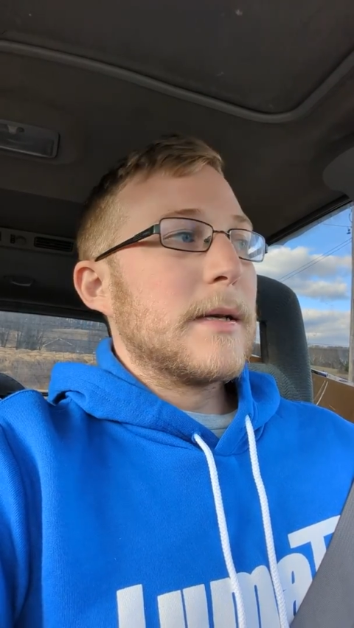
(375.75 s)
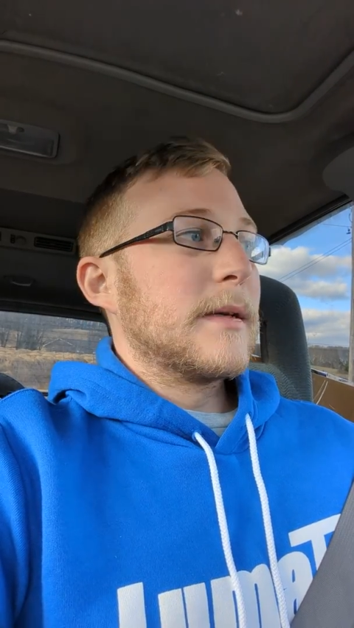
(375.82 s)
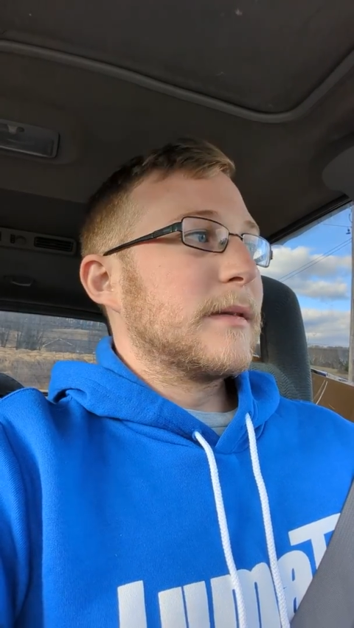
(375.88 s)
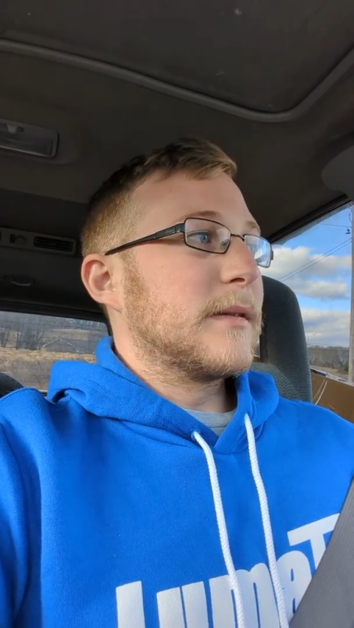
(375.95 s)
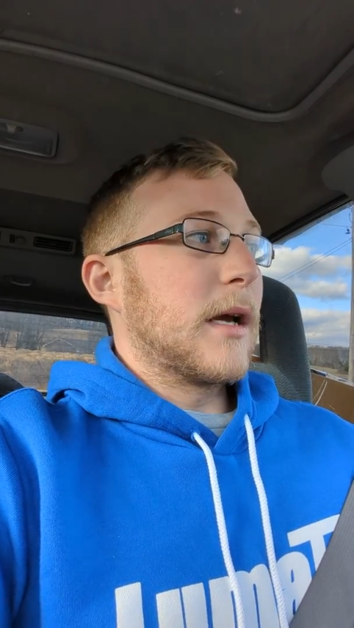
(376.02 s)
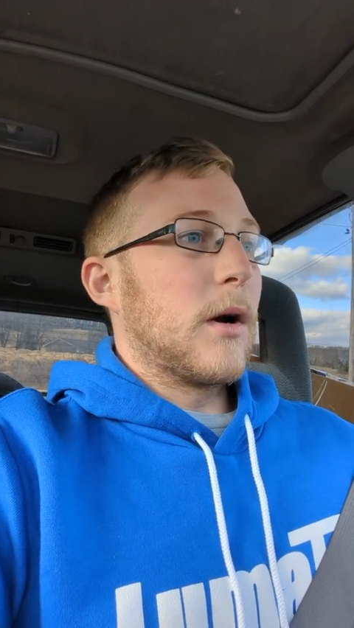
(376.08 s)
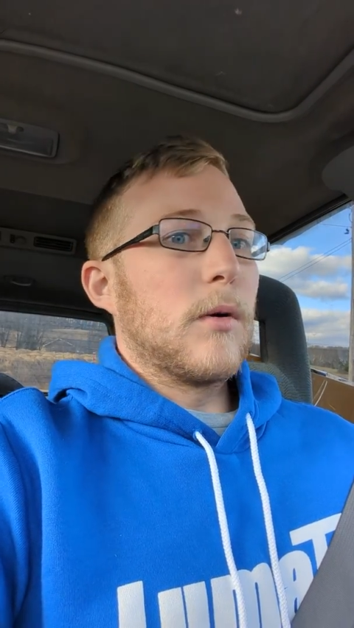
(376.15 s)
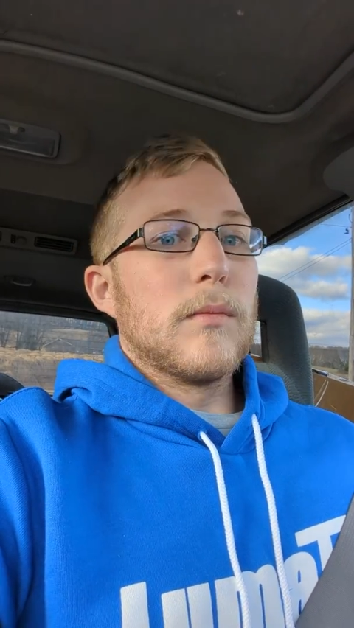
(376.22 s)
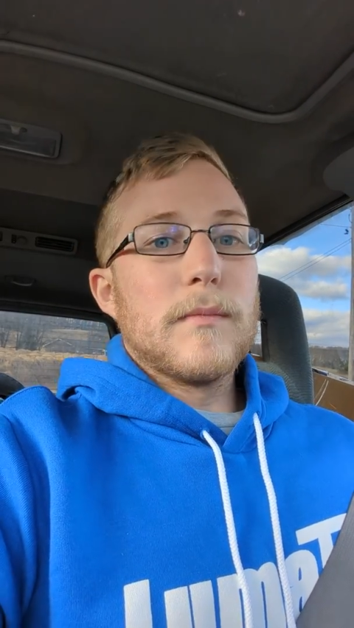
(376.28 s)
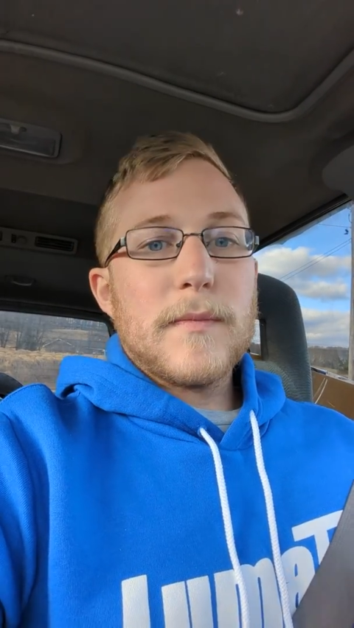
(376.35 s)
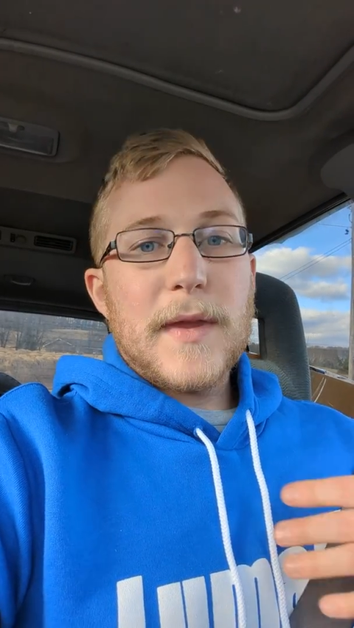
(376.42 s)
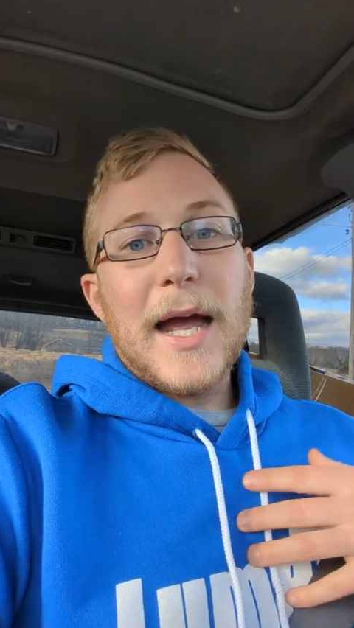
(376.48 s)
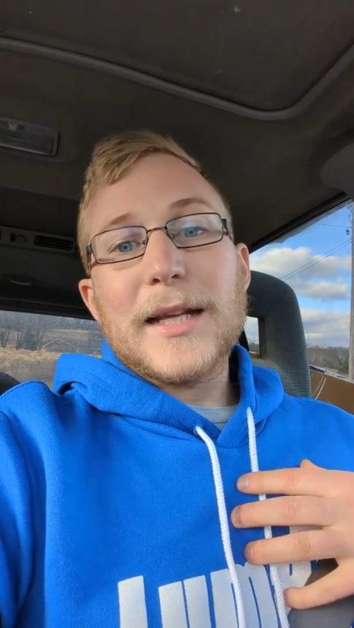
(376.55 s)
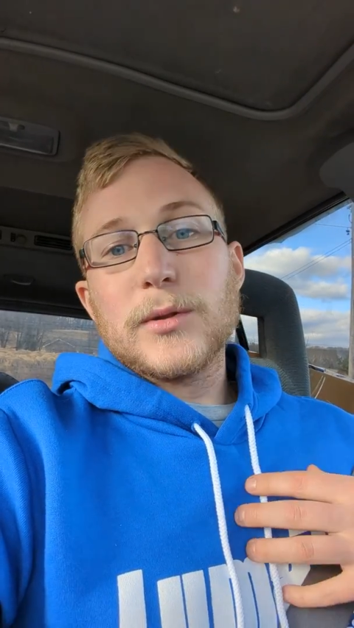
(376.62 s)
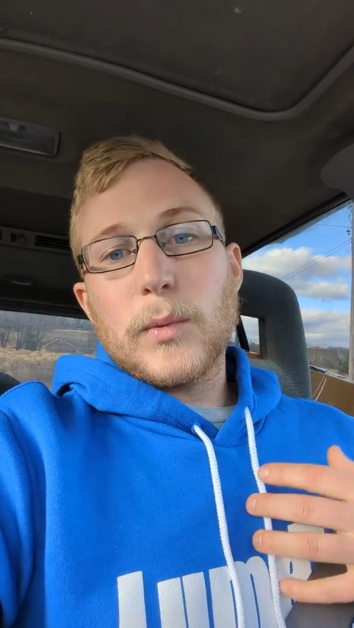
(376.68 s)
So
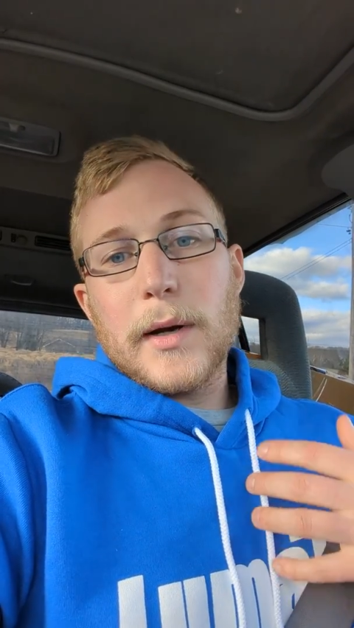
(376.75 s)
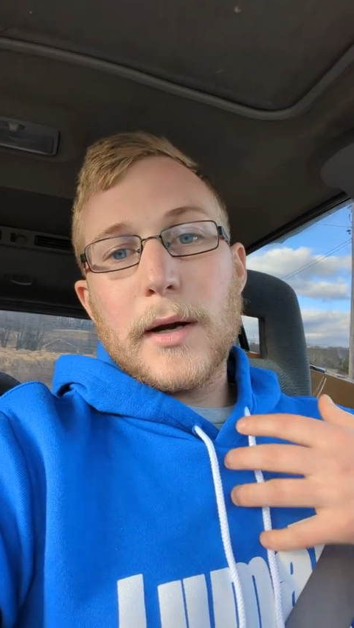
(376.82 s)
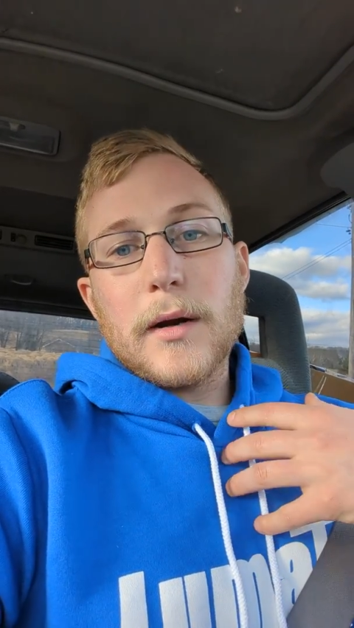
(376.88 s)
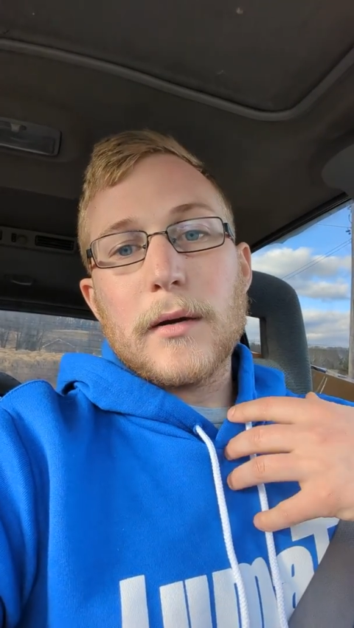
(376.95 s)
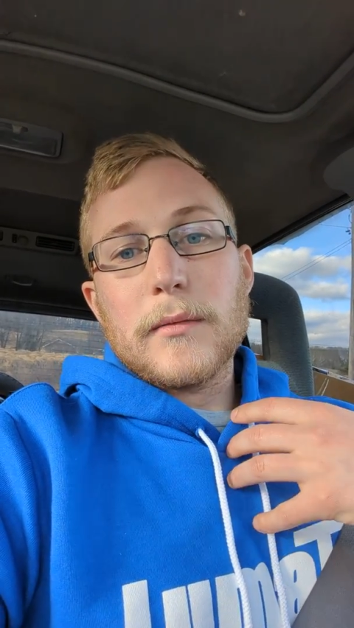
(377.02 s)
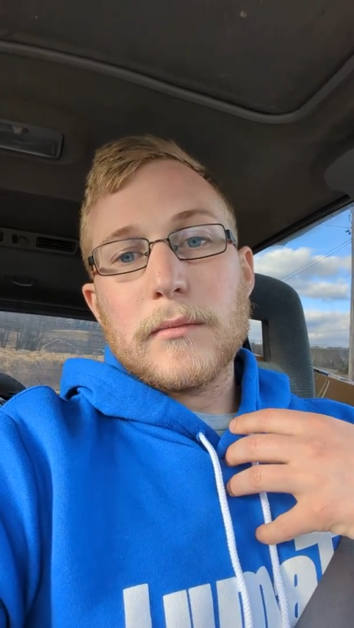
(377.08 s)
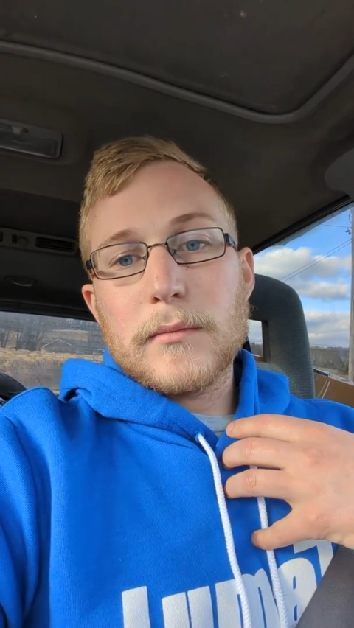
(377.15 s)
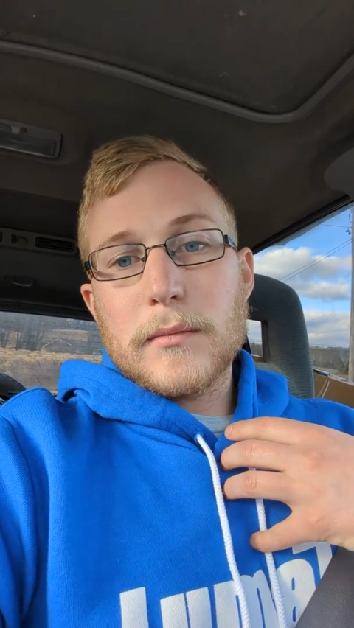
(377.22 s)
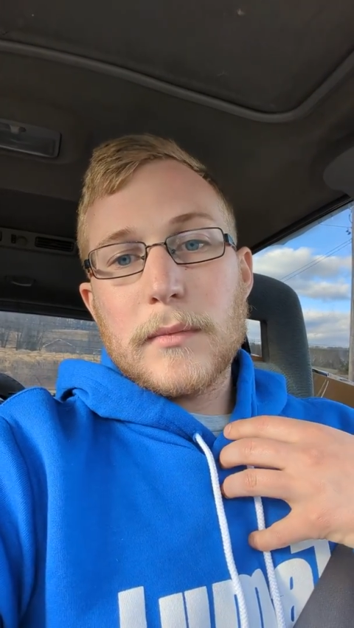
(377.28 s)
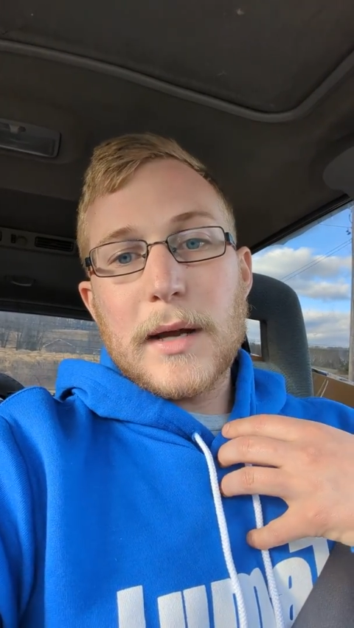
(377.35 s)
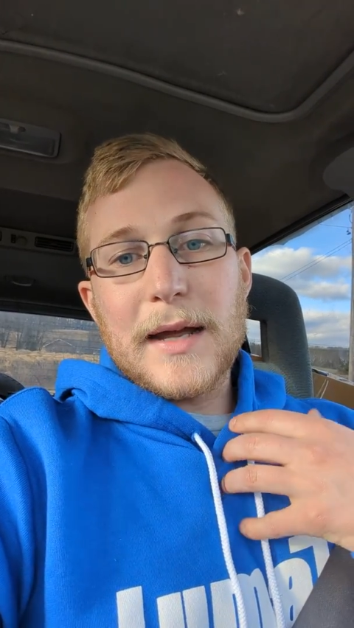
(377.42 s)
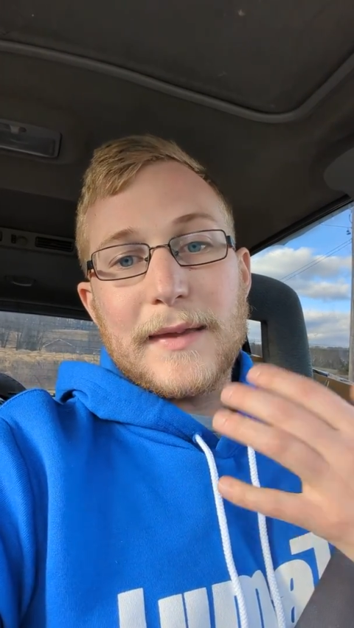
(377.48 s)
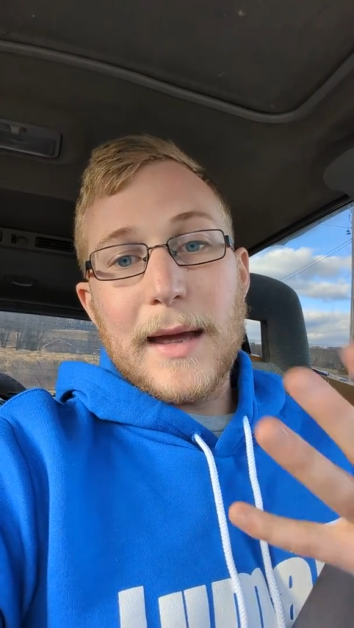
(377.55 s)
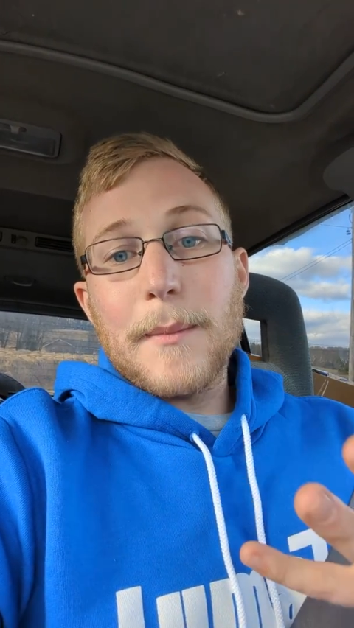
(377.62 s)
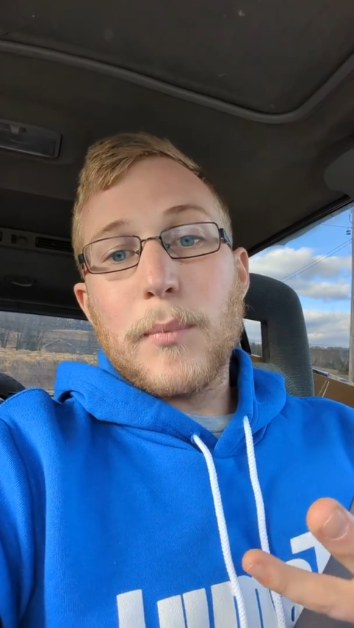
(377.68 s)
that's where,
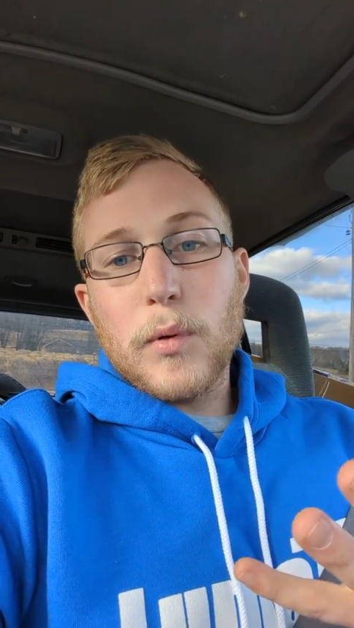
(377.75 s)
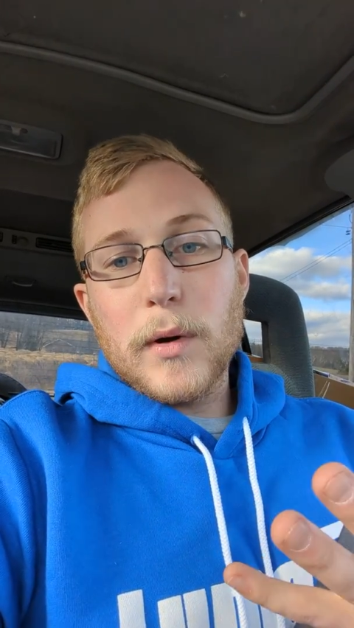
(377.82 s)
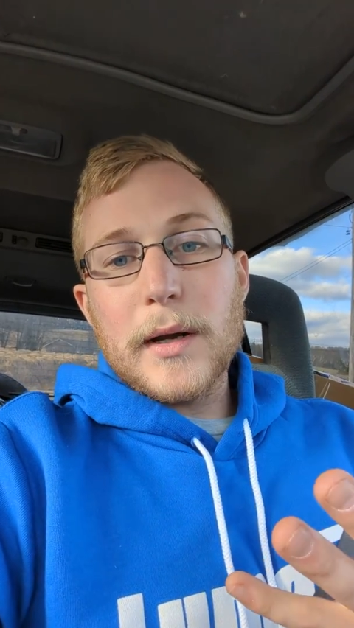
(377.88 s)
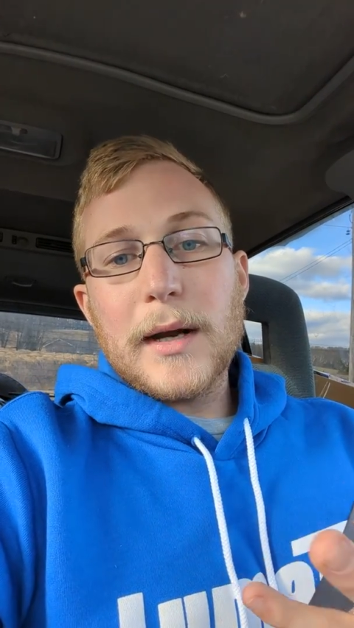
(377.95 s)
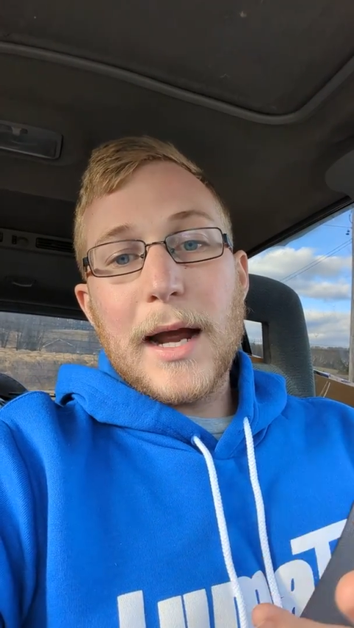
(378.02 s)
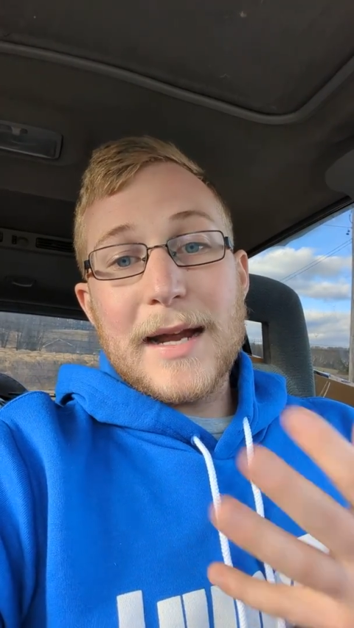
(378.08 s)
at that point,